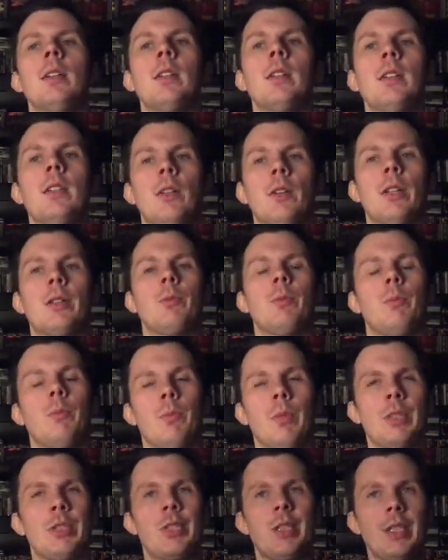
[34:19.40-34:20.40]
You know, like
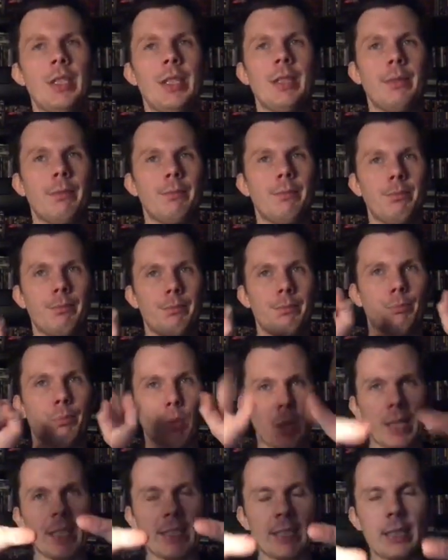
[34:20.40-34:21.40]
when she
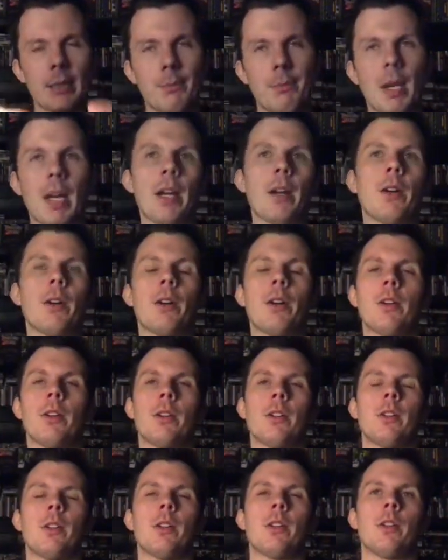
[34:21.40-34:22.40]
breaks the
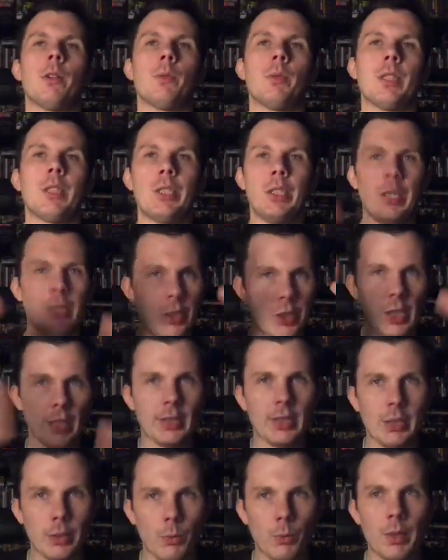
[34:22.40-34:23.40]
mirror or when she shuts
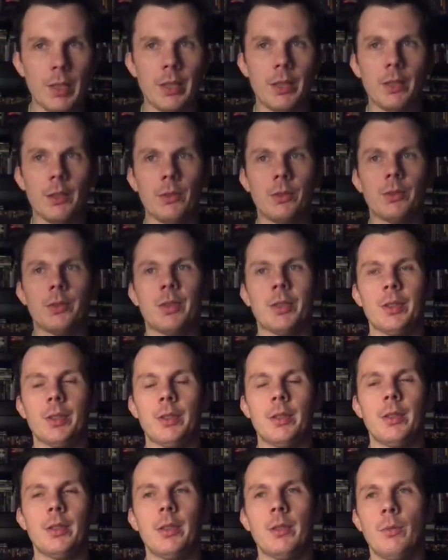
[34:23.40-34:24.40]
the windows
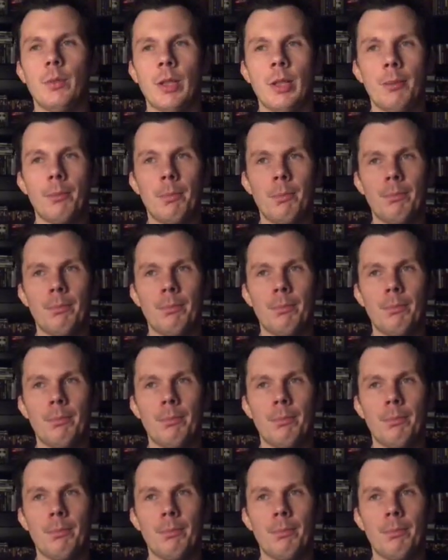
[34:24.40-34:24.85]
when her